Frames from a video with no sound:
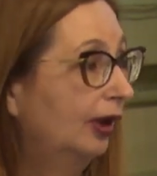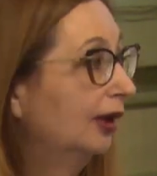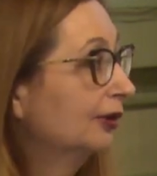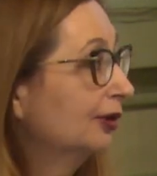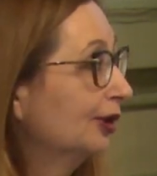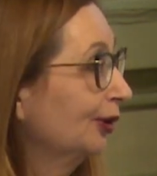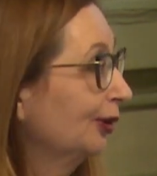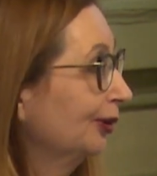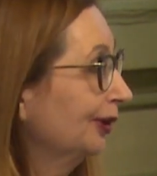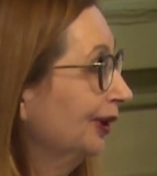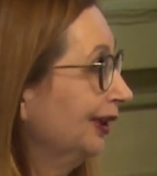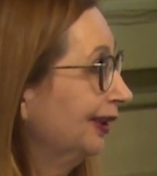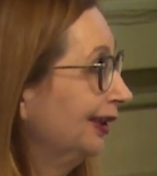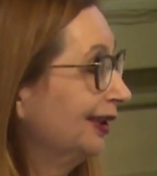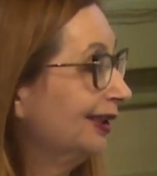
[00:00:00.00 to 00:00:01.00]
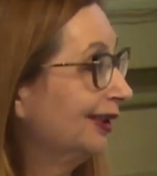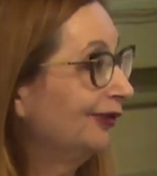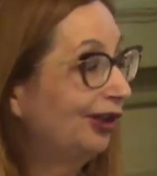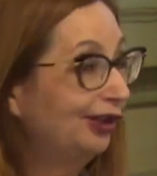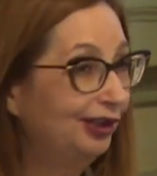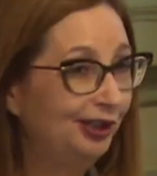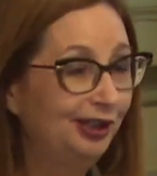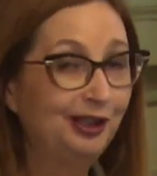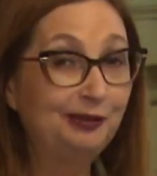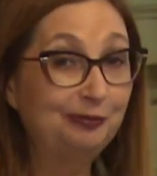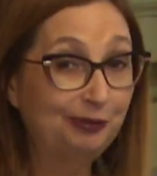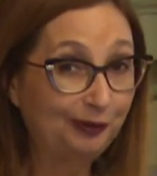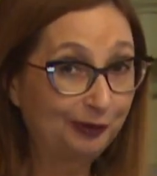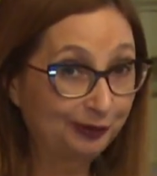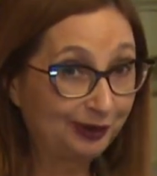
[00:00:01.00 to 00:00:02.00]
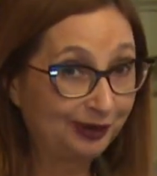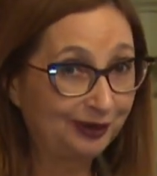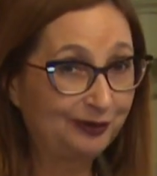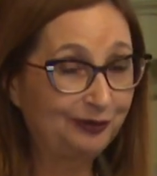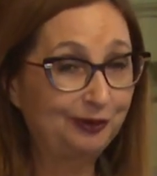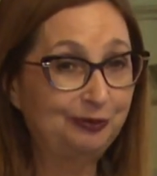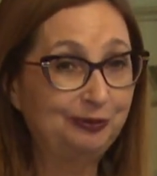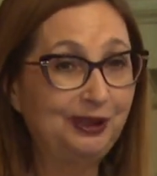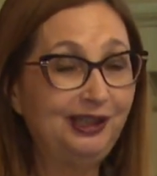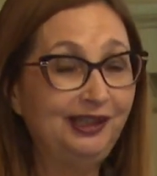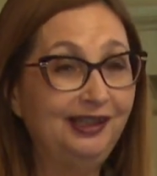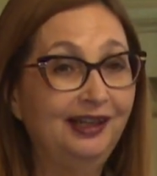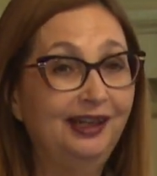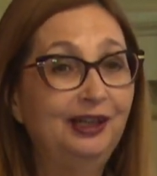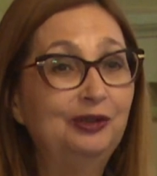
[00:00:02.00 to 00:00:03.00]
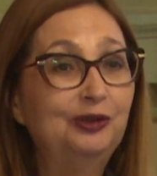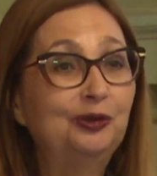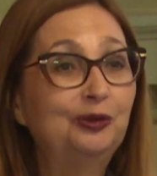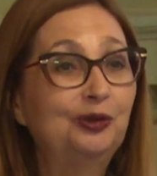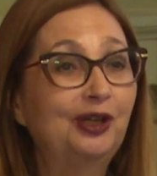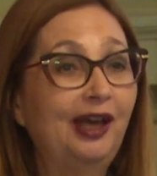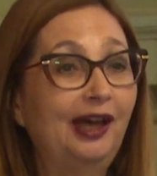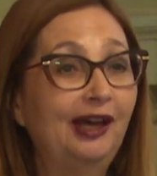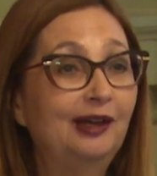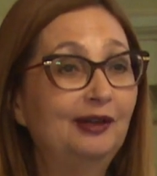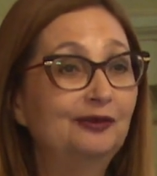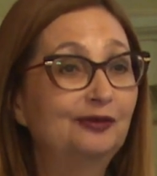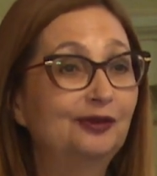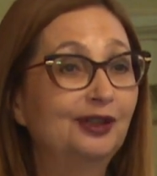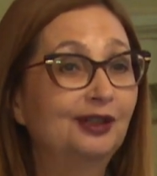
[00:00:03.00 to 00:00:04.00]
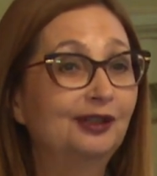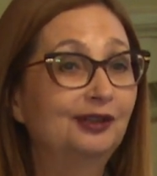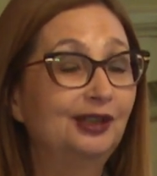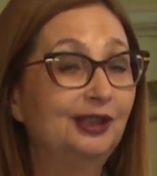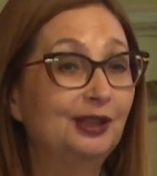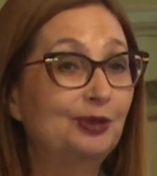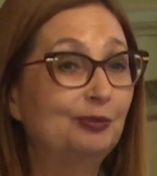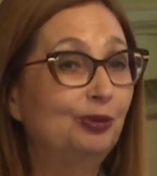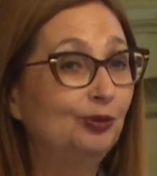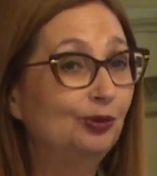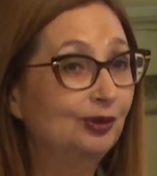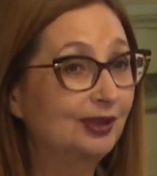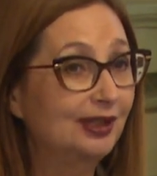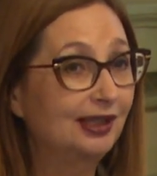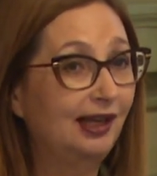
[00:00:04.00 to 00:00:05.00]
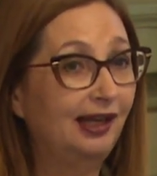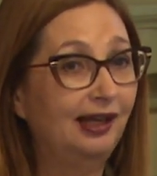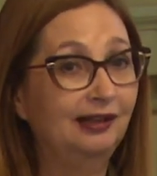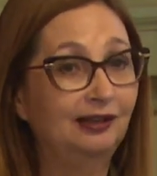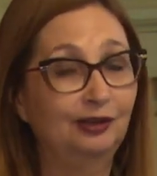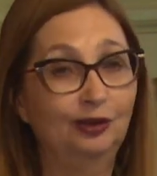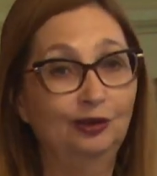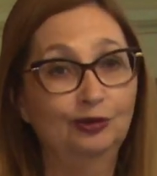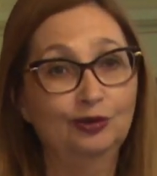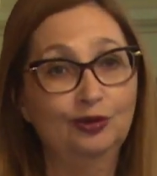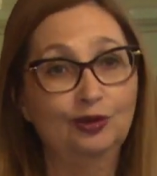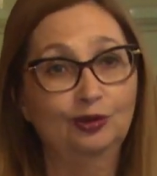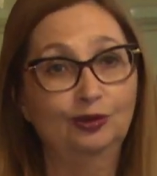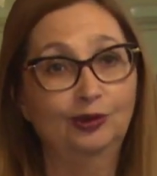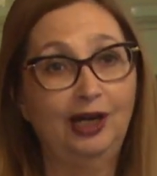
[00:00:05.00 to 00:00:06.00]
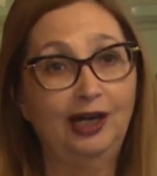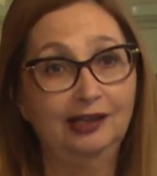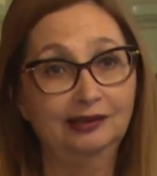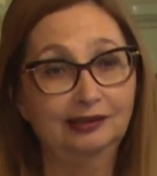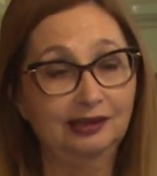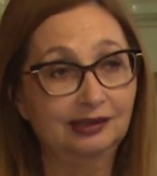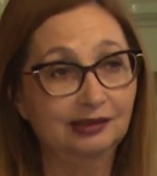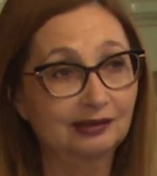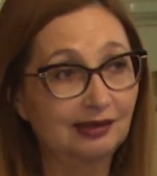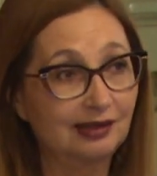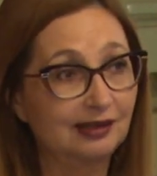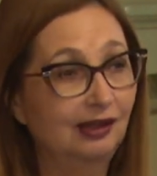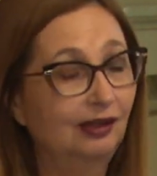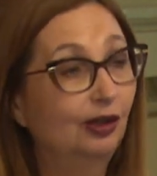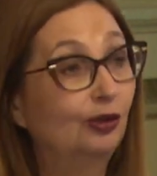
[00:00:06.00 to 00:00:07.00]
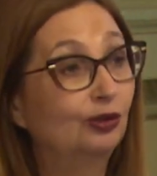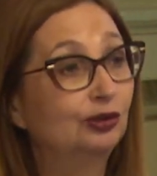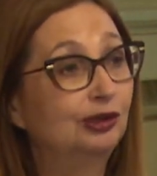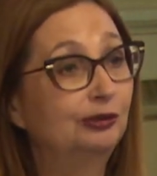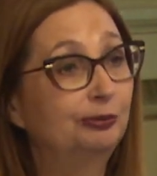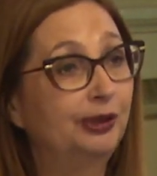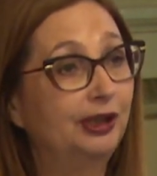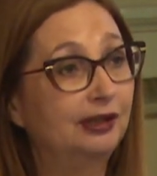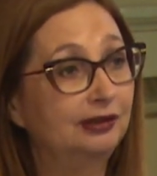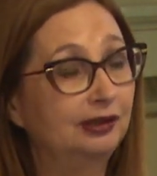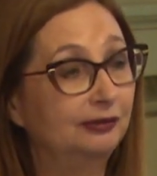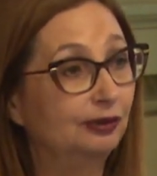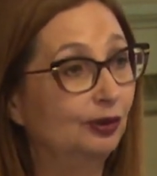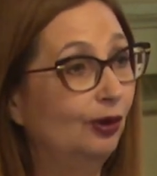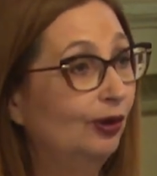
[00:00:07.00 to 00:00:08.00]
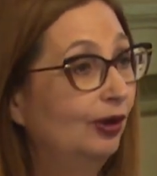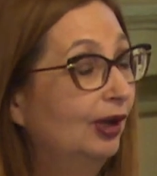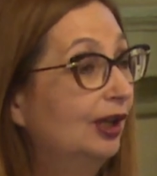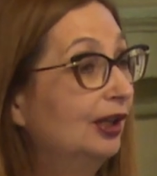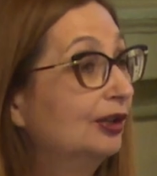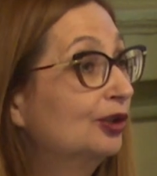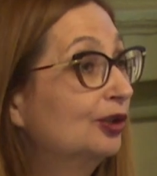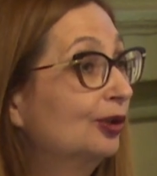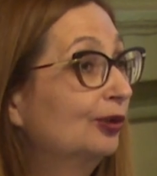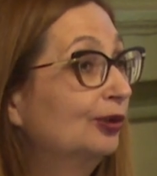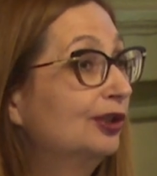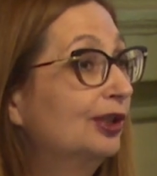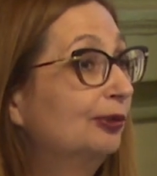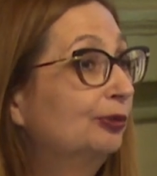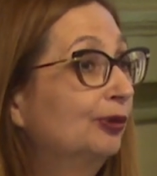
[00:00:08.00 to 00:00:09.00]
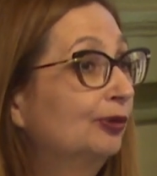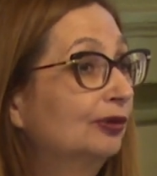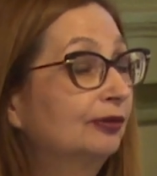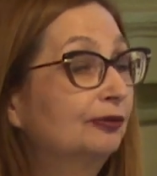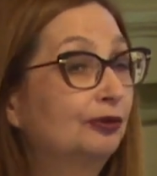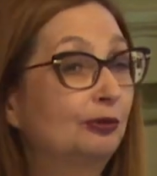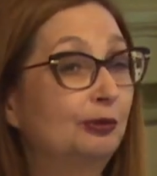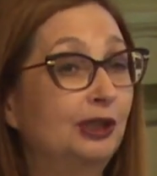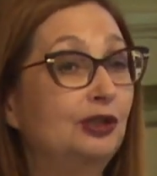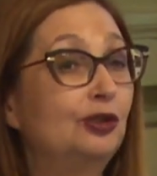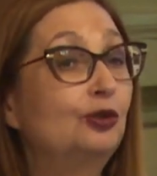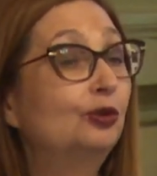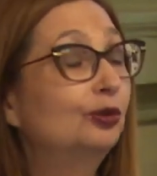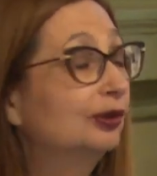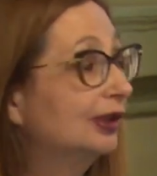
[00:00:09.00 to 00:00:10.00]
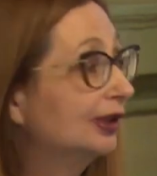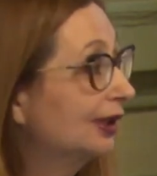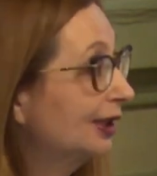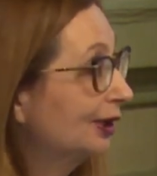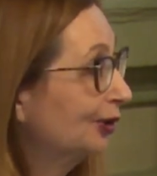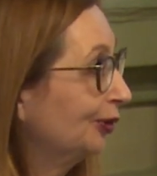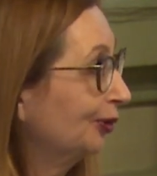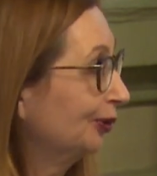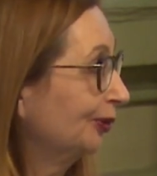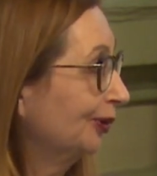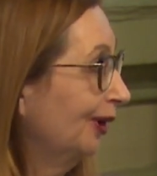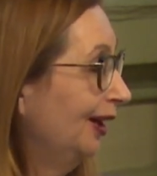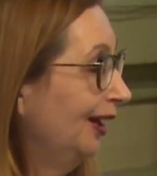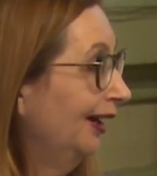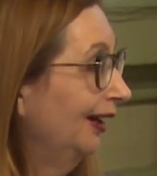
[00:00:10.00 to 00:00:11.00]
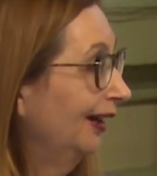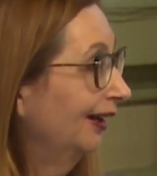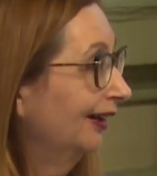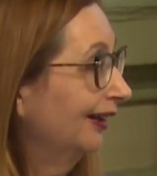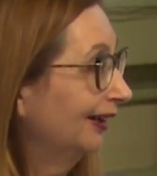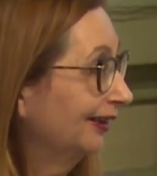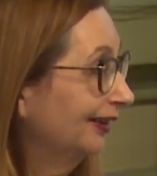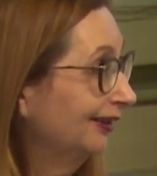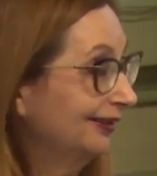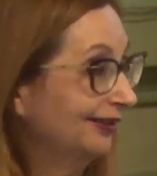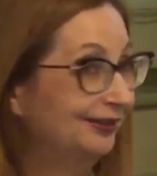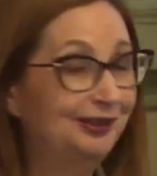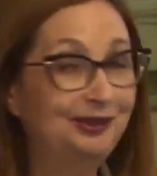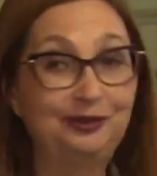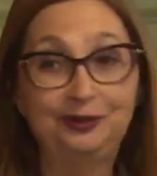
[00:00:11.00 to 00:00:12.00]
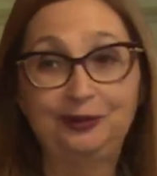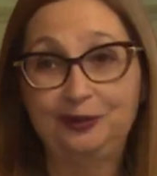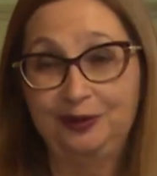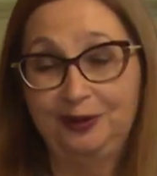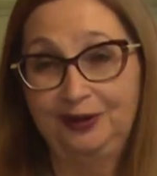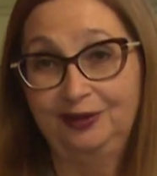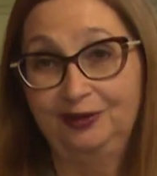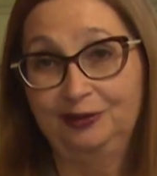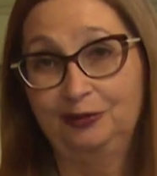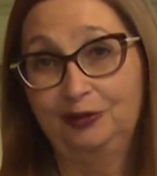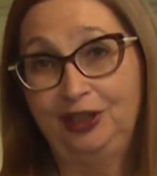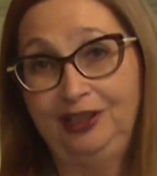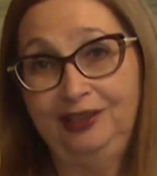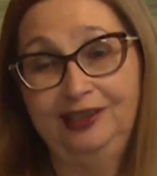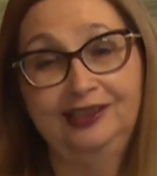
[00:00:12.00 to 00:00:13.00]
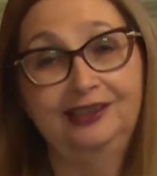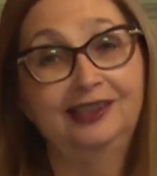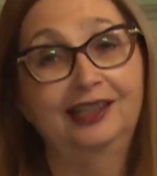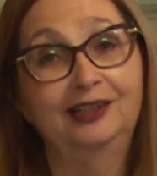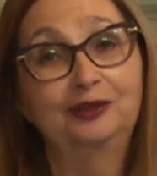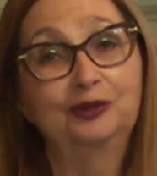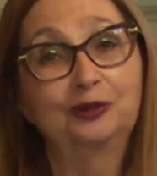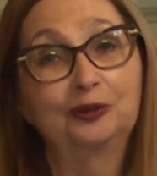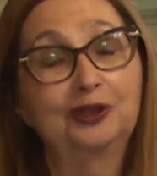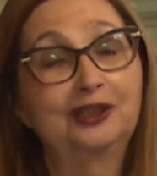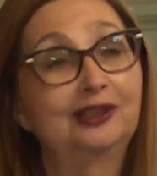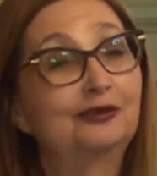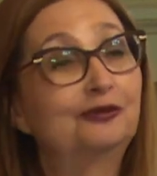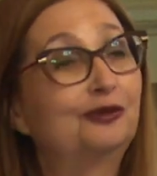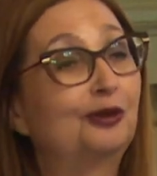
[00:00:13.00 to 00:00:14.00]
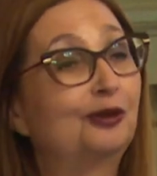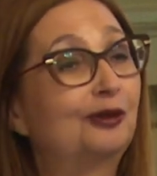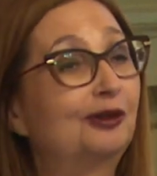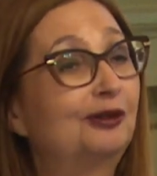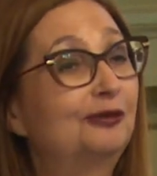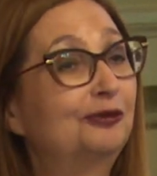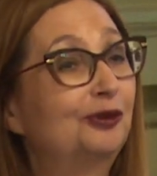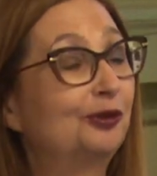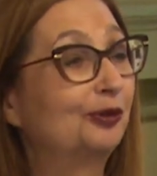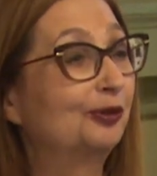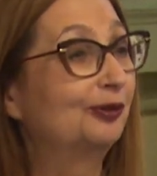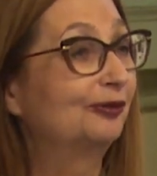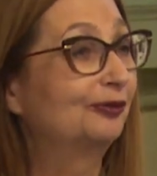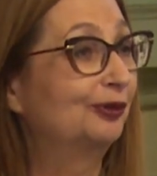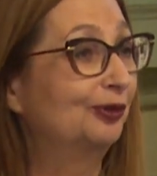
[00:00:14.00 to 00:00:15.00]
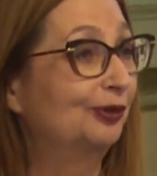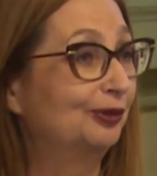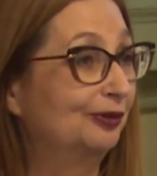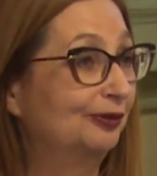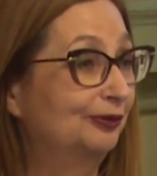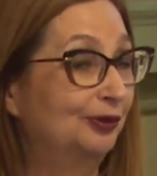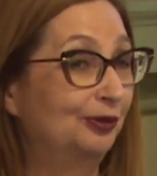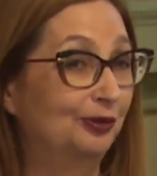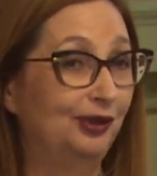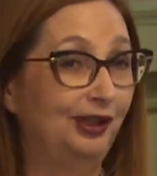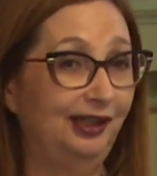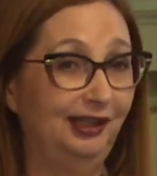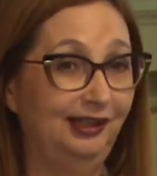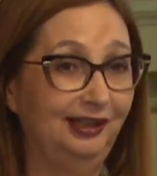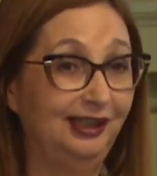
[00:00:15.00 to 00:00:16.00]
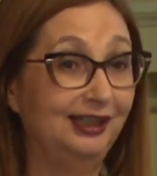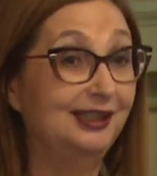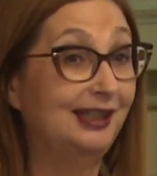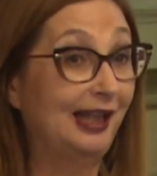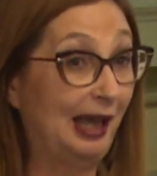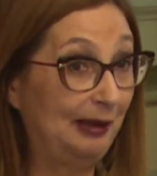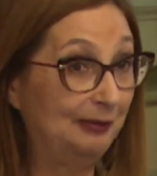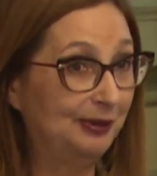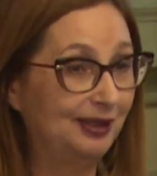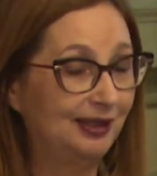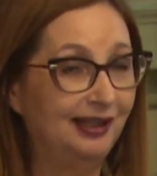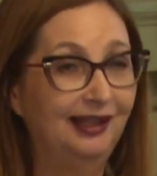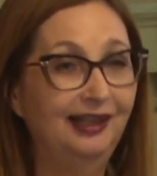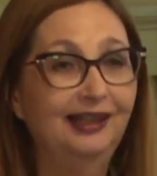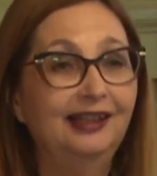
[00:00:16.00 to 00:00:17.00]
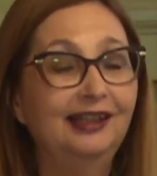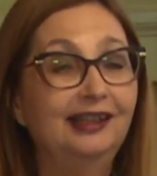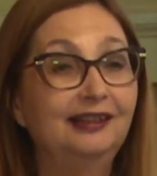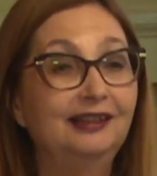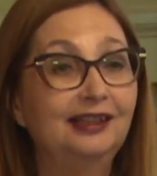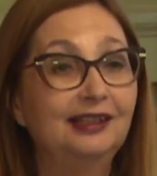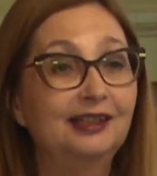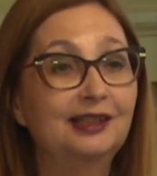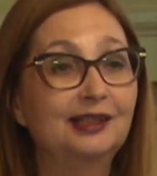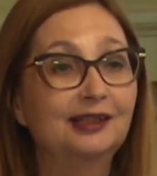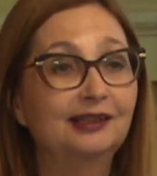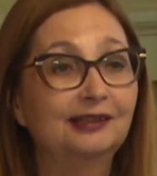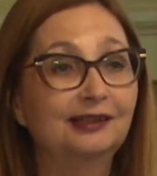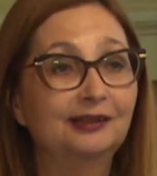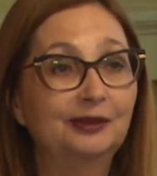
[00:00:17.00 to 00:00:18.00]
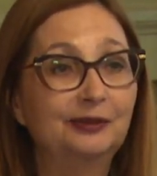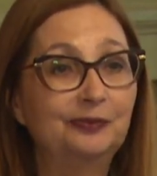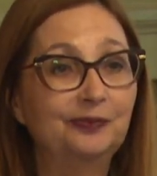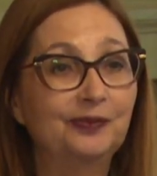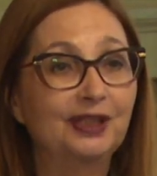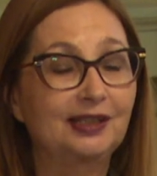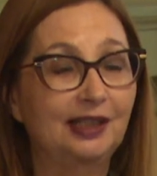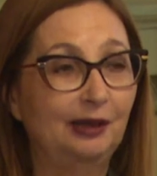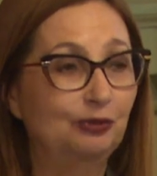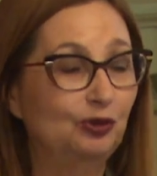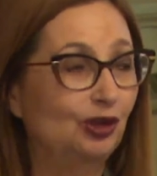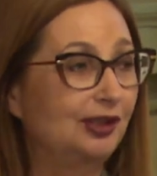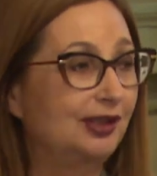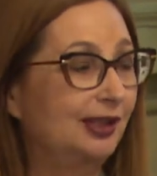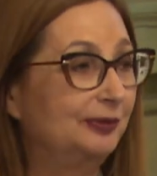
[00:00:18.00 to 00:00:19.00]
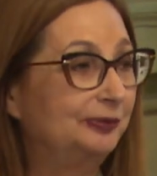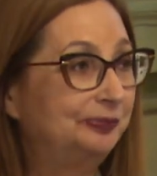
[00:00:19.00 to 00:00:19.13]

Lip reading: So it is very important for me to have these books and also articles on comparative law. So it's important for my students to read it and to learn for the exams in these subjects.